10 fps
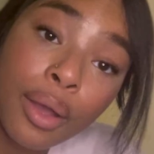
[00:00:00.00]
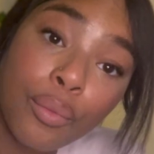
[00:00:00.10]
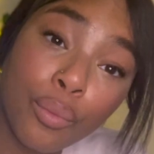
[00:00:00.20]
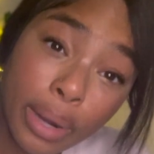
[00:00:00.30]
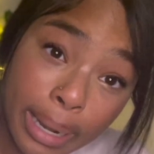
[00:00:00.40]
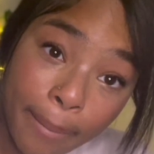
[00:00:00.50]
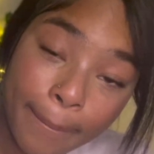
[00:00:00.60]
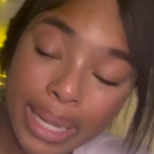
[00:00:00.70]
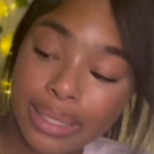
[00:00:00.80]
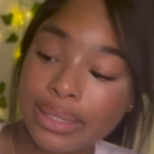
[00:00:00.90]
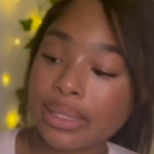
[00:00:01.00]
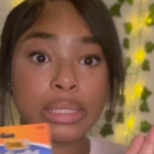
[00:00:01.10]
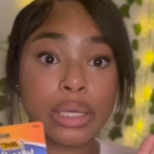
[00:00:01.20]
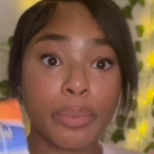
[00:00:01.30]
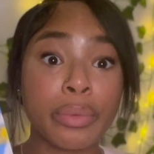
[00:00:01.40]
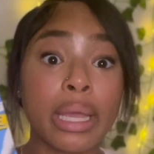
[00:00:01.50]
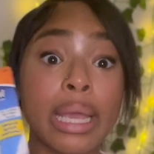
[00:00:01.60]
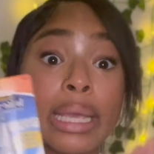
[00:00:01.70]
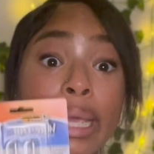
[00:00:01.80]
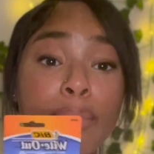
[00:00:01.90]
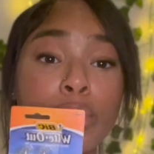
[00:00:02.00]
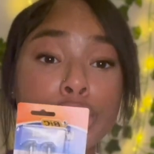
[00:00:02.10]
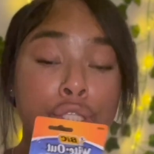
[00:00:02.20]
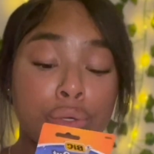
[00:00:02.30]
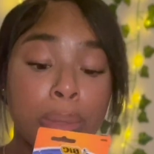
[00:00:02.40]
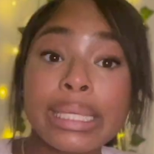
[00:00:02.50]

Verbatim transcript: Whiteout pens. Still, it came with two.